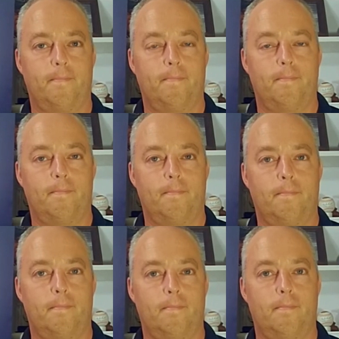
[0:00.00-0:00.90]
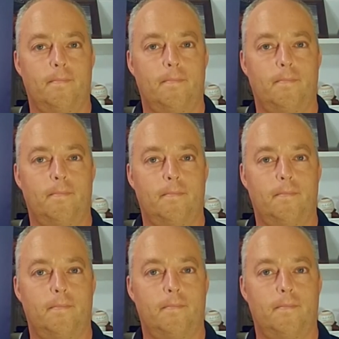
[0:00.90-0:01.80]

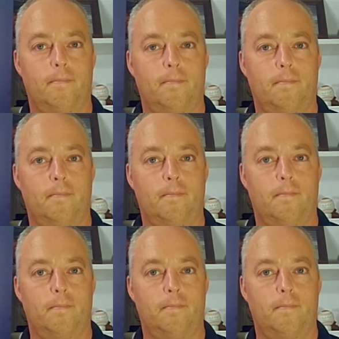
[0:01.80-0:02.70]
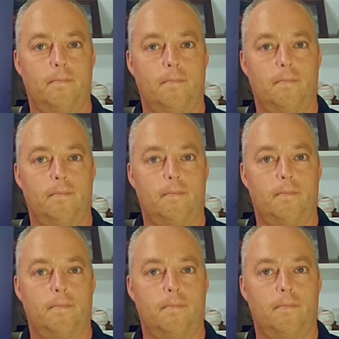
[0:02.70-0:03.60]

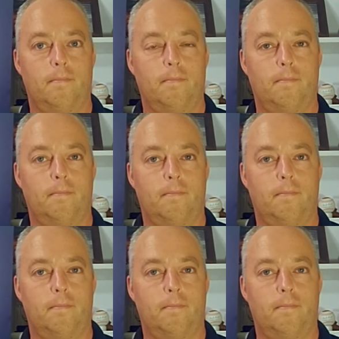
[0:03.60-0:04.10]
(silent)